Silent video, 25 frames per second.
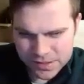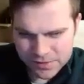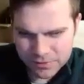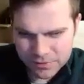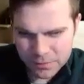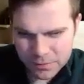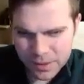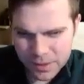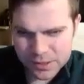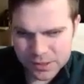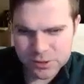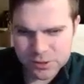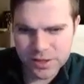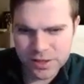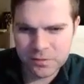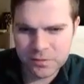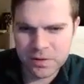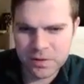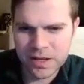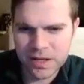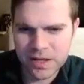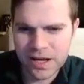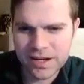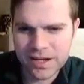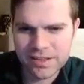information that
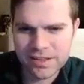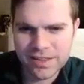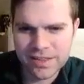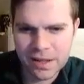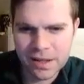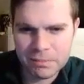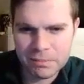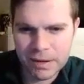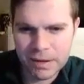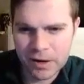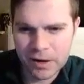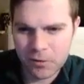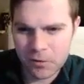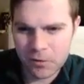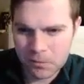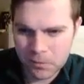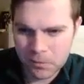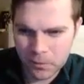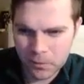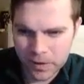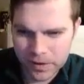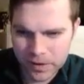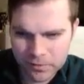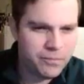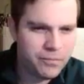we got in that
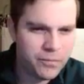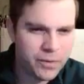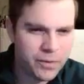PowerPoint.